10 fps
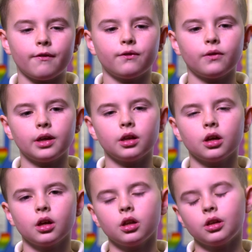if we
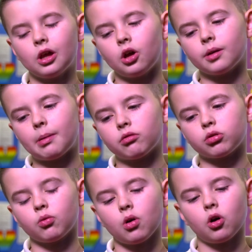learn about
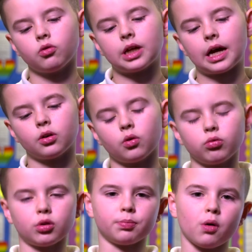the world and
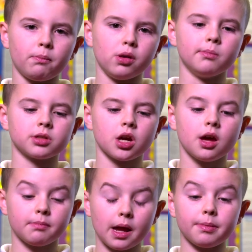all the problems,
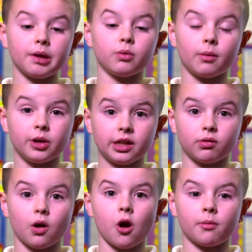maybe when we
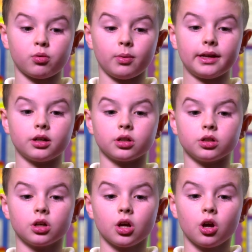grow up, we can